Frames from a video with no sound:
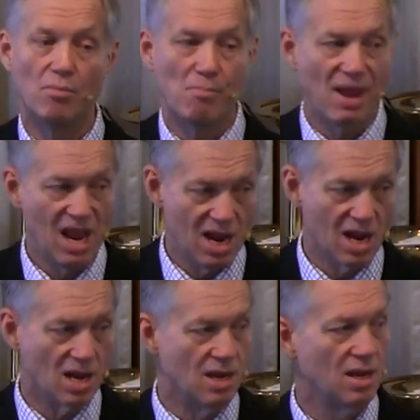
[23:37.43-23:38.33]

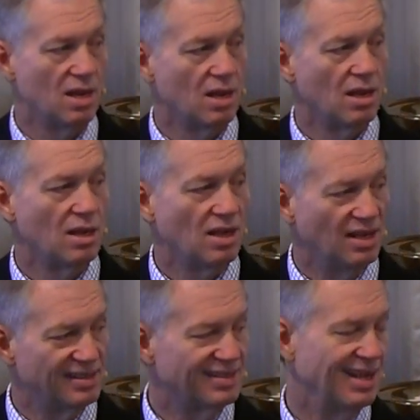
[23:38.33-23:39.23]
paid
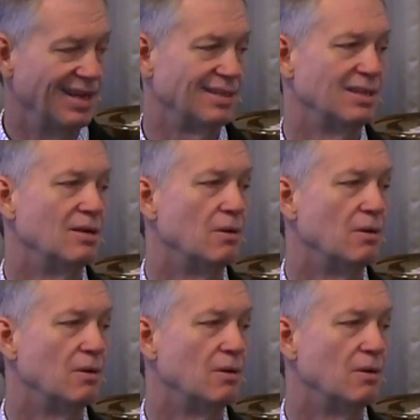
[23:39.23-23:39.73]
his debt.